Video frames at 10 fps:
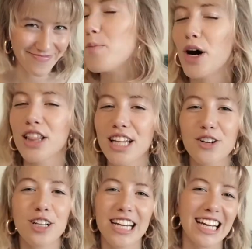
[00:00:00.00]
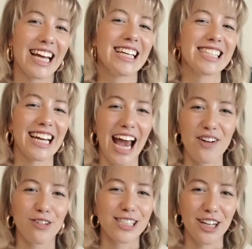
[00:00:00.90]
but literally it is, like
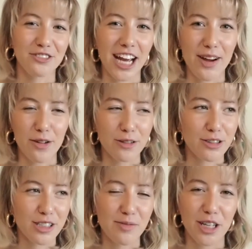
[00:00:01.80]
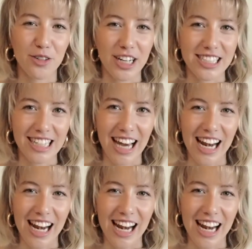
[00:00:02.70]
every single day we were doing something crazy,